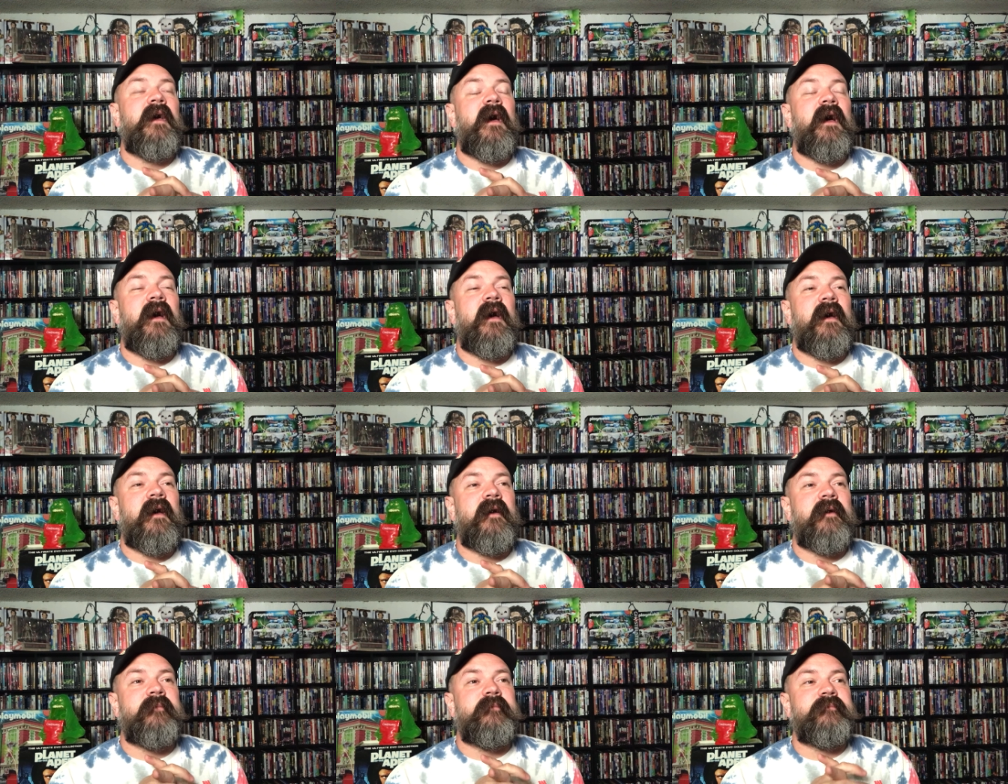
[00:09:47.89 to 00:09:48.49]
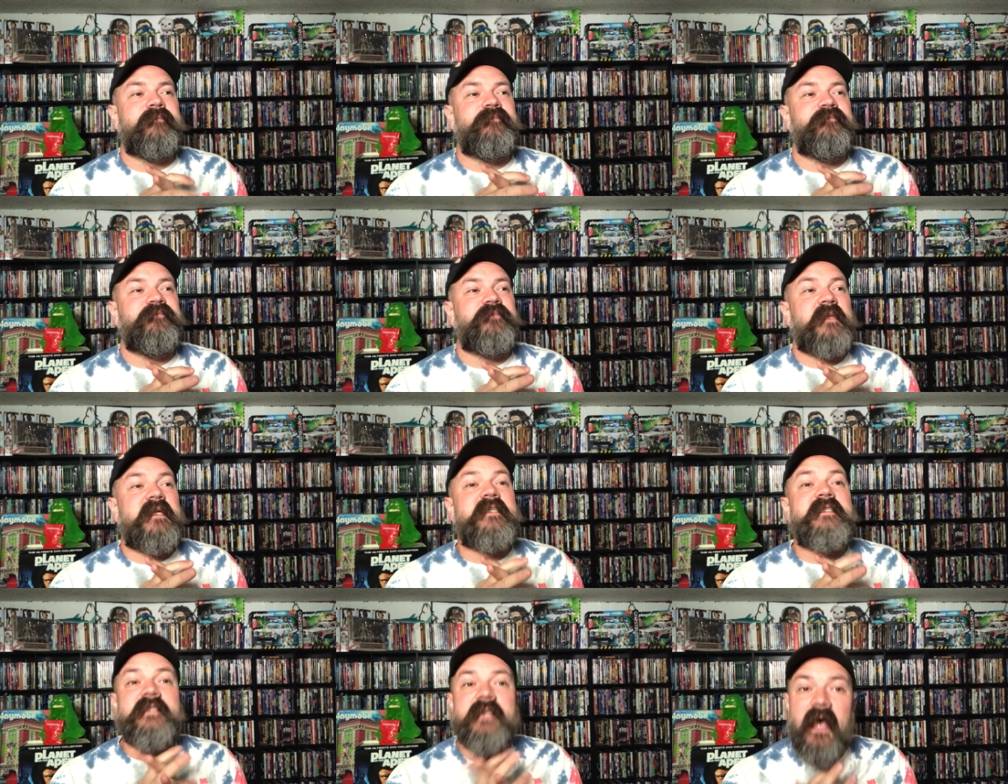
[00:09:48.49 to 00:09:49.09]
um,
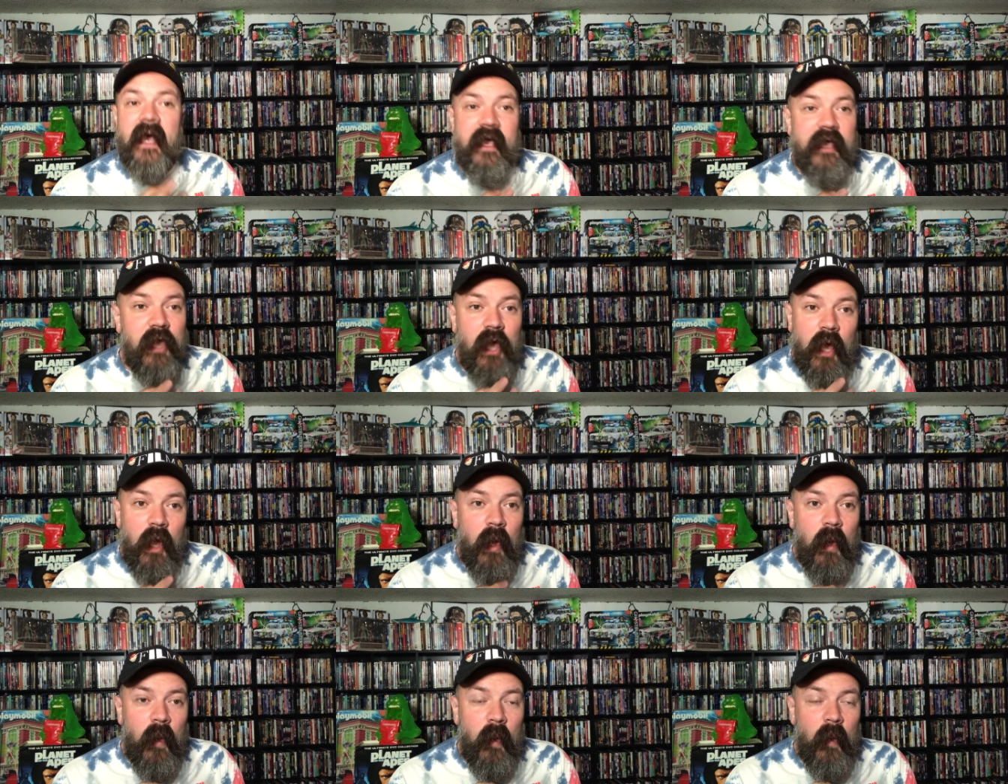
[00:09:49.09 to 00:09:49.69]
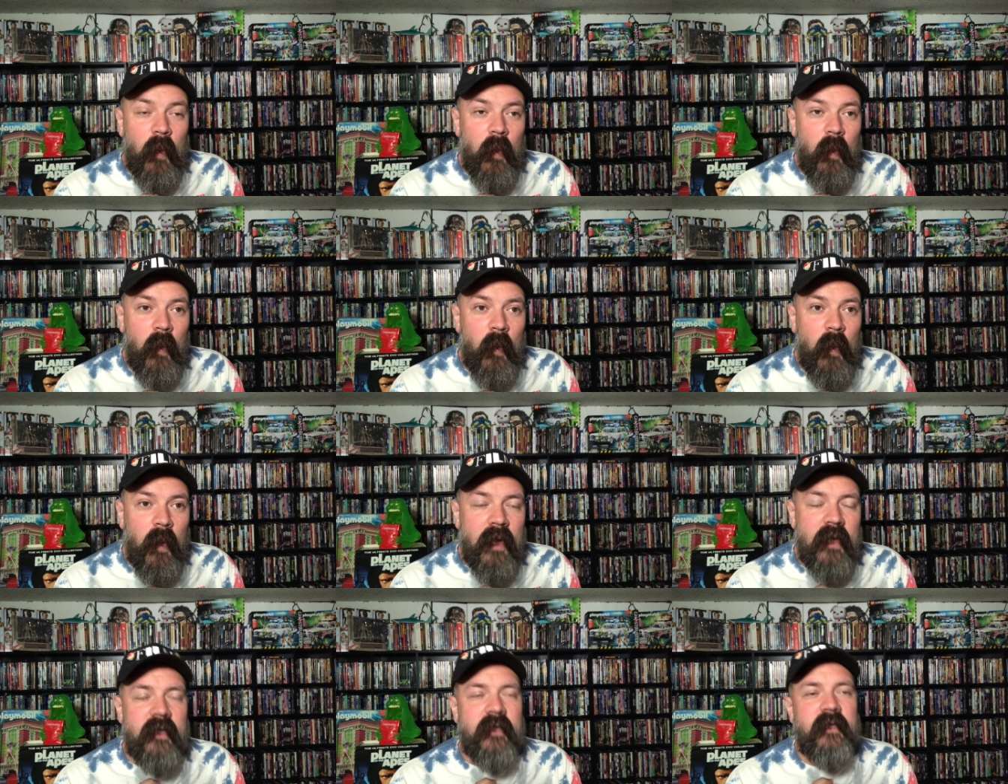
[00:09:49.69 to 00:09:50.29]
Psycho.